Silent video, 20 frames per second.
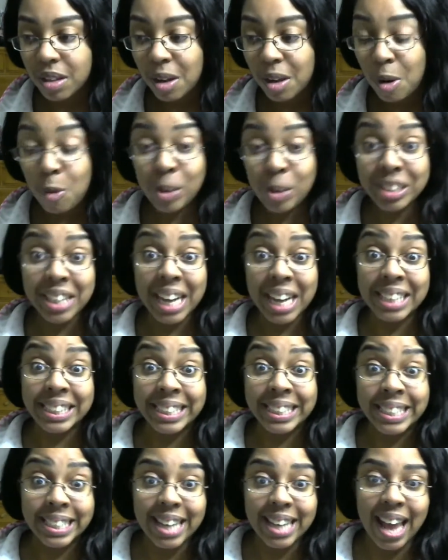which I
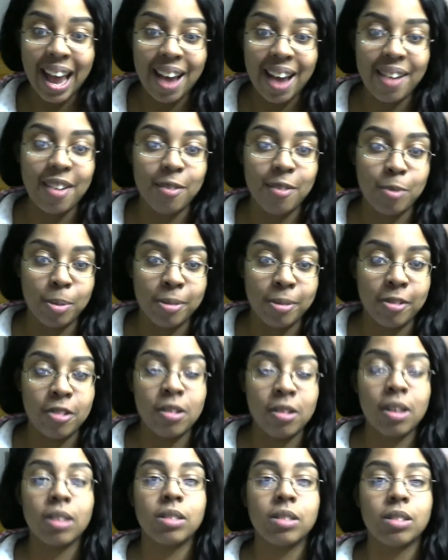didn't have
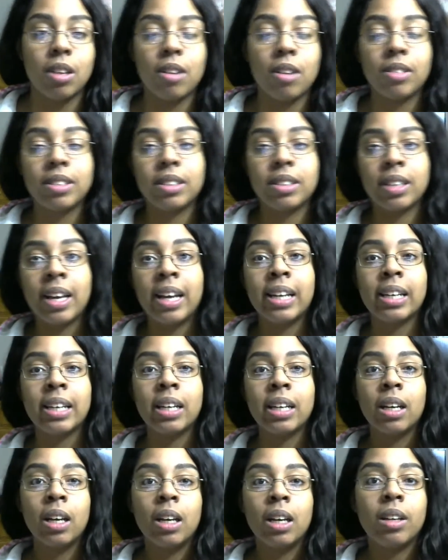before. So it's like,
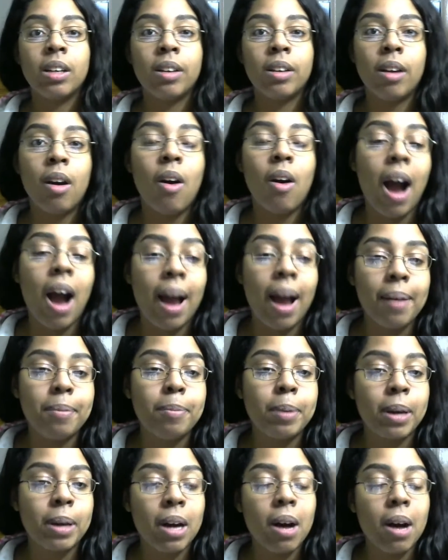I've
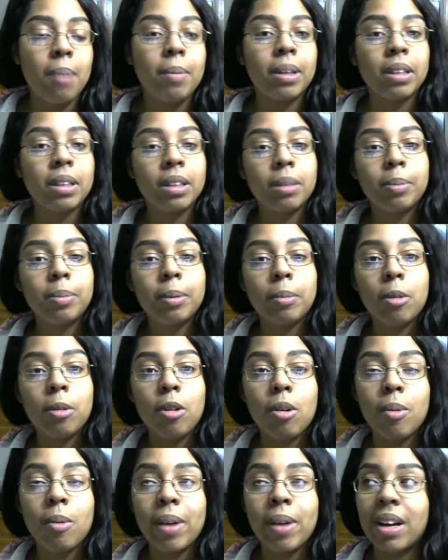become a little bit
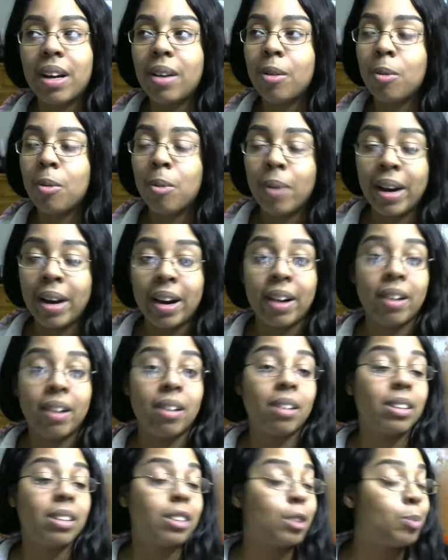more
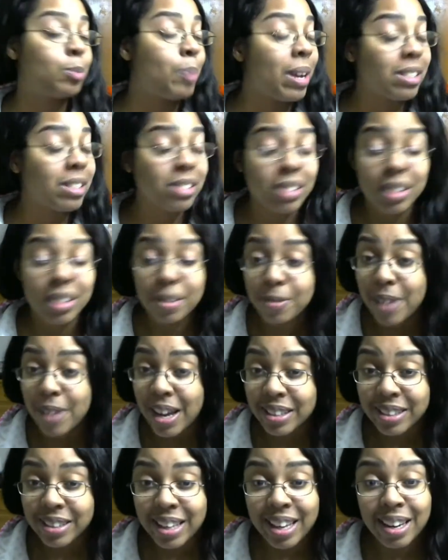aware, especially the
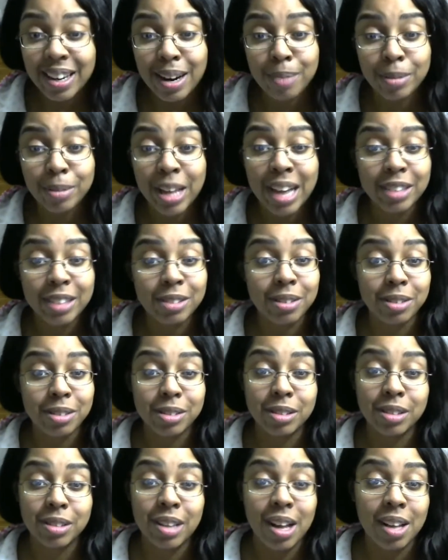fact that I'm lactose
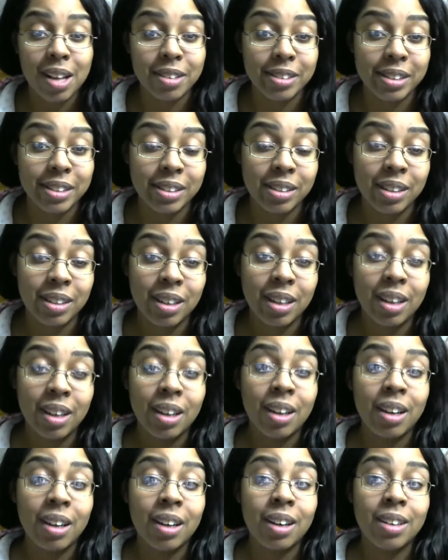intolerant.
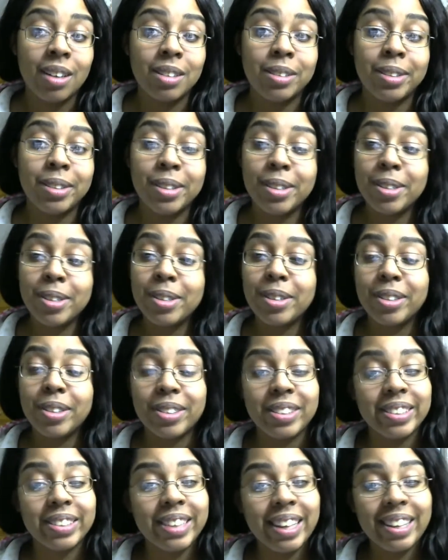
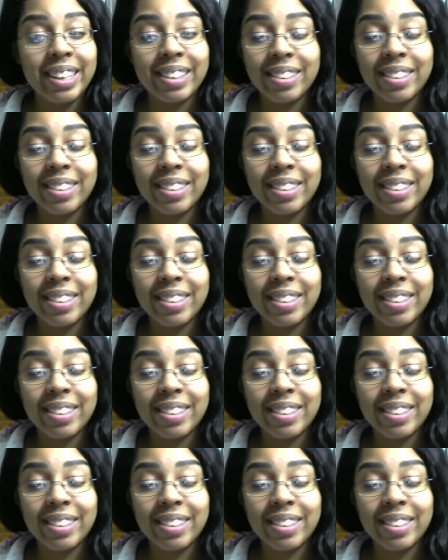Dude, that,